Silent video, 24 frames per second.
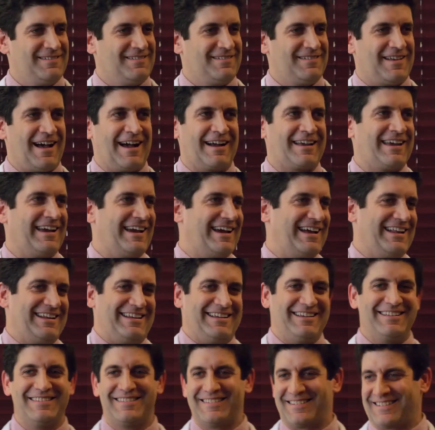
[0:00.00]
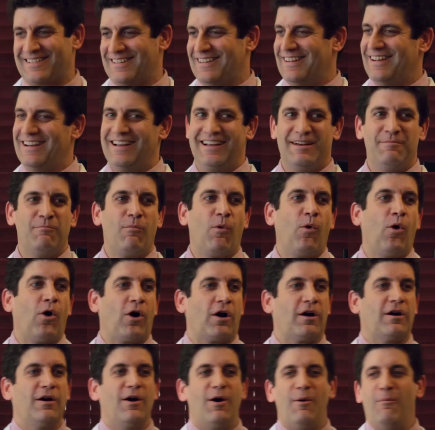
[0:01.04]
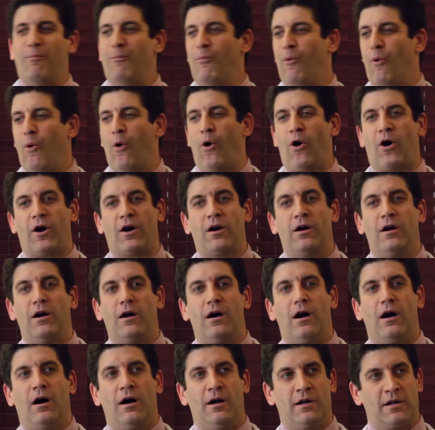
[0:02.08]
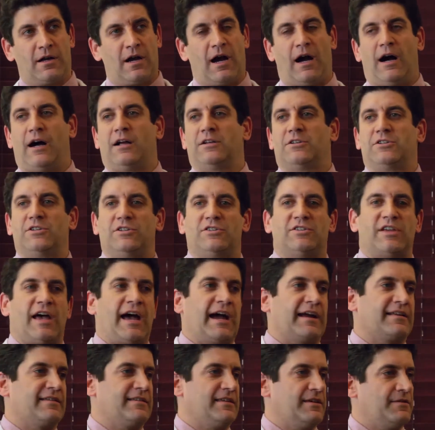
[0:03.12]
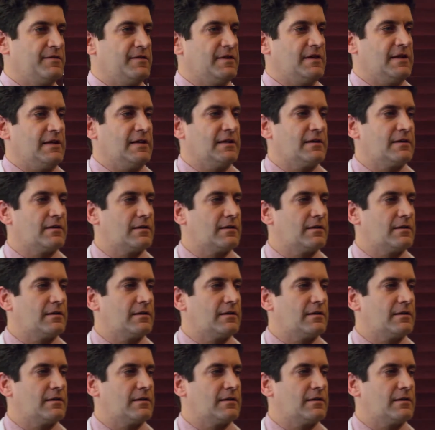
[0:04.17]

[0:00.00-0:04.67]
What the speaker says: I can't either. More unconscious activity.